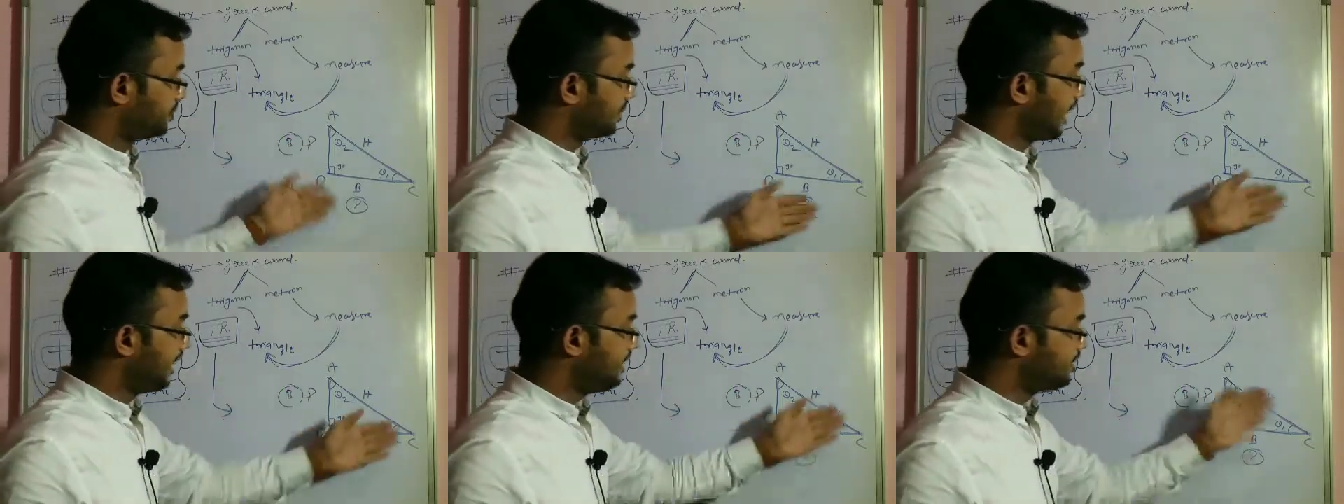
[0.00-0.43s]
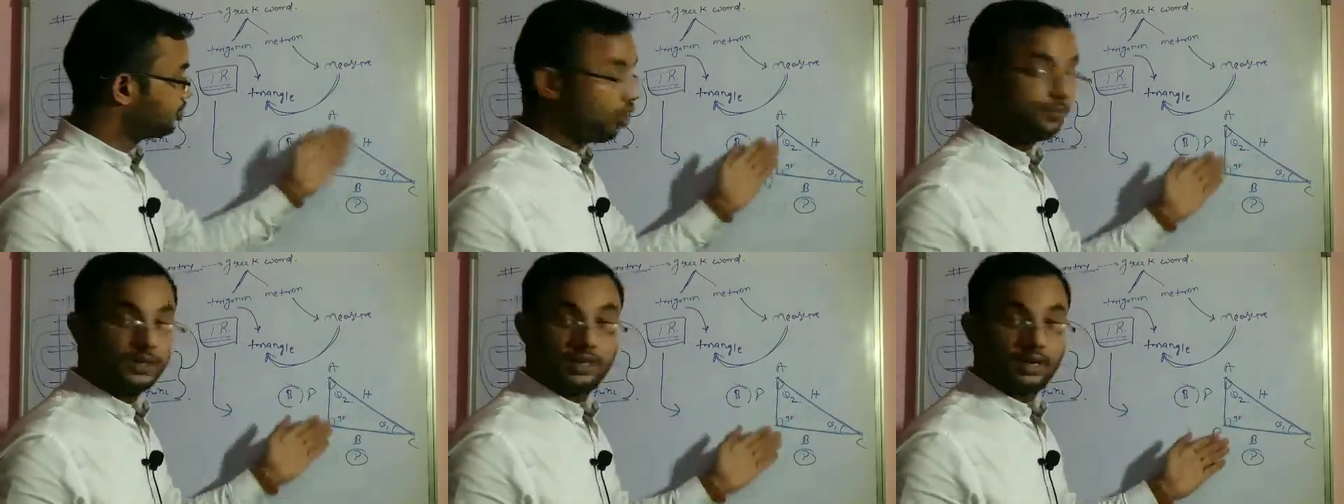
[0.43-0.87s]

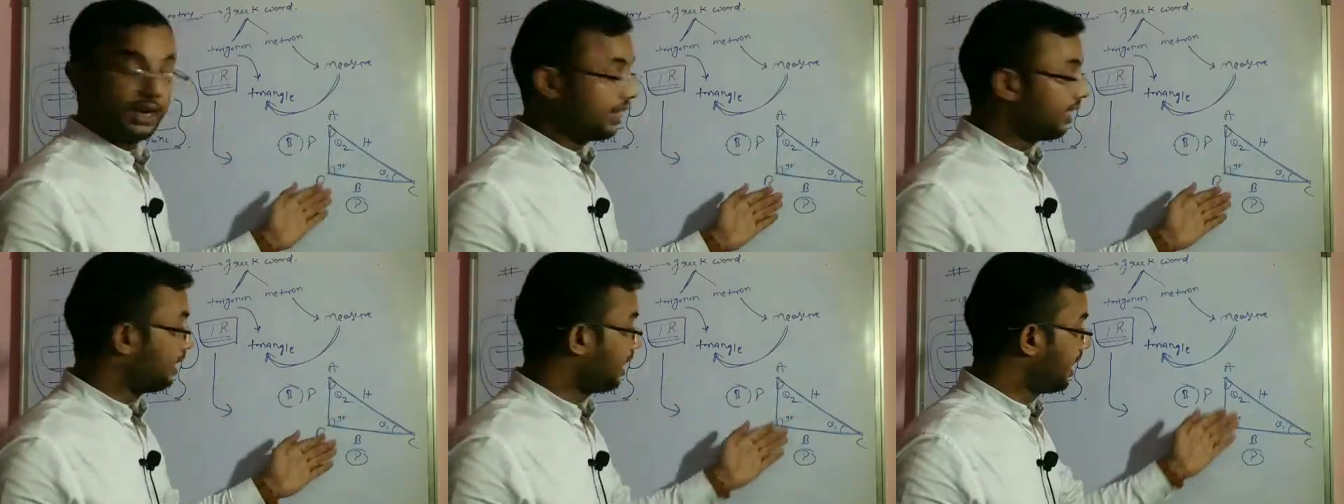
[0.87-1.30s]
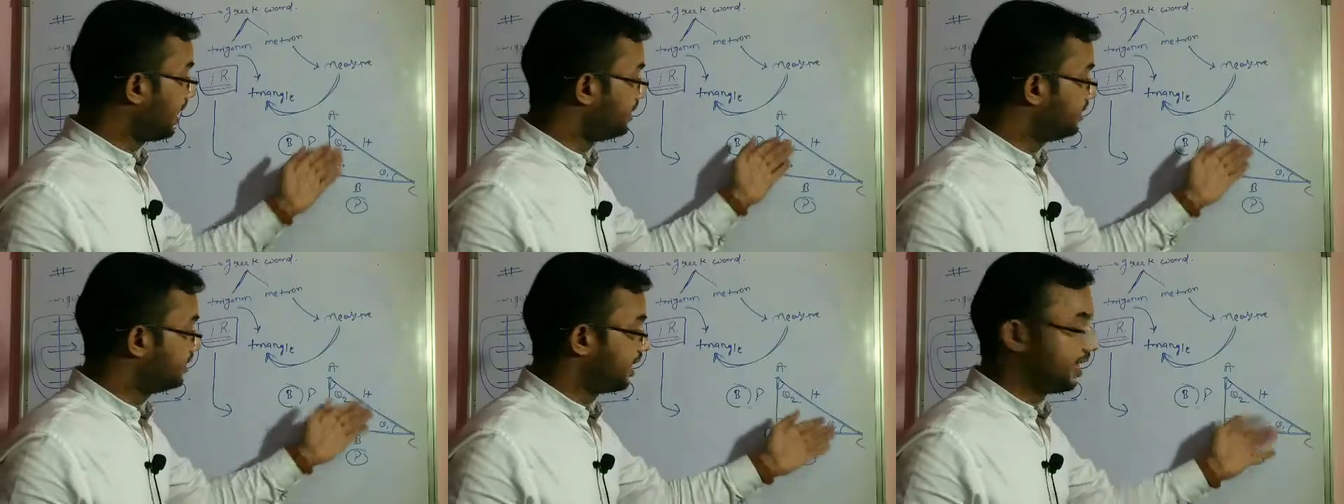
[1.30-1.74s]
sides of the triangle
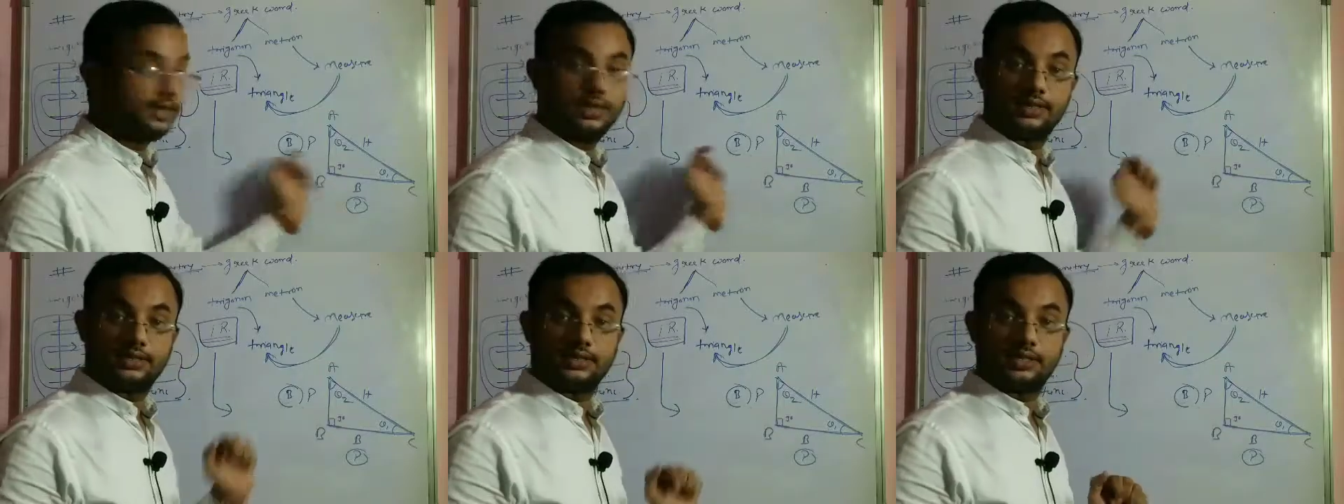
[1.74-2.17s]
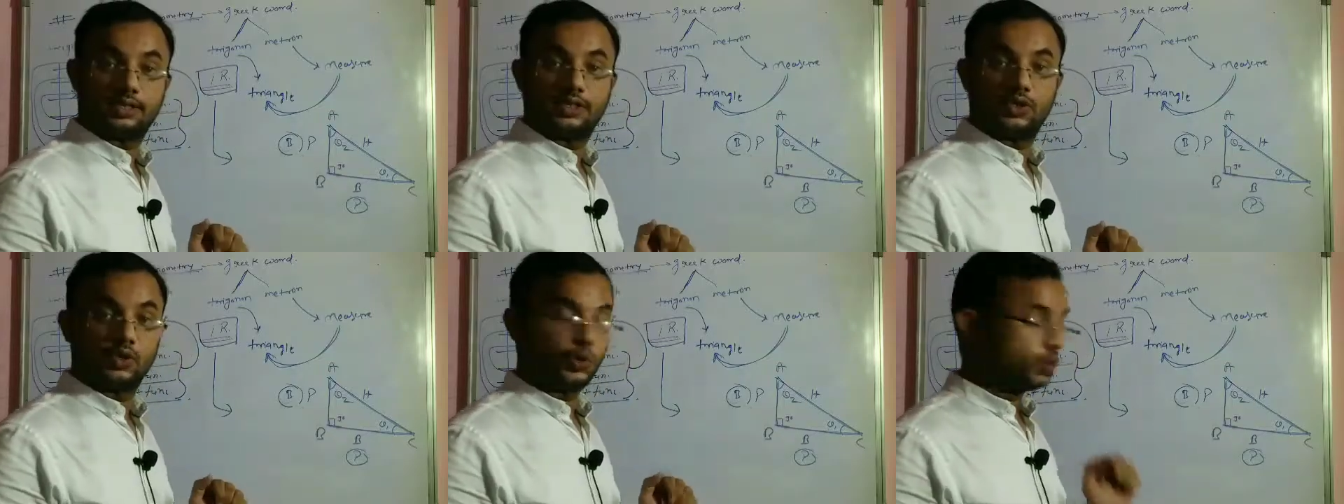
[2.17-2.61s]
and these
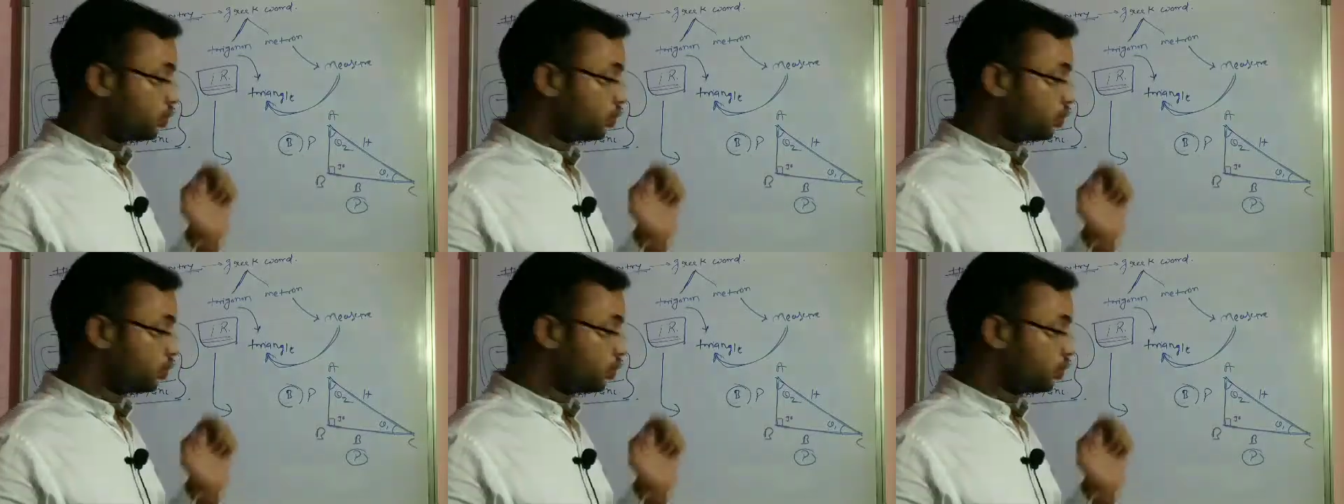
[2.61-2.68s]
angles.